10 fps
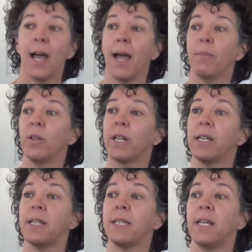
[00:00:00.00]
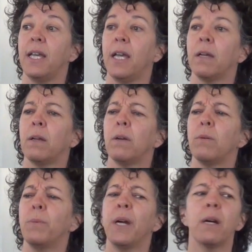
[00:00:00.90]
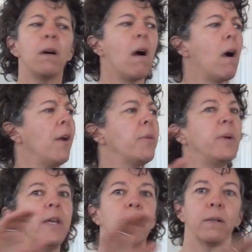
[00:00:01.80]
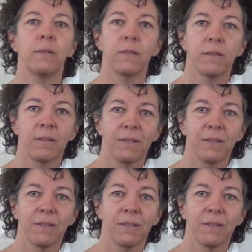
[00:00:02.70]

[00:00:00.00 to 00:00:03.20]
I'm looking to see where are all the beginners?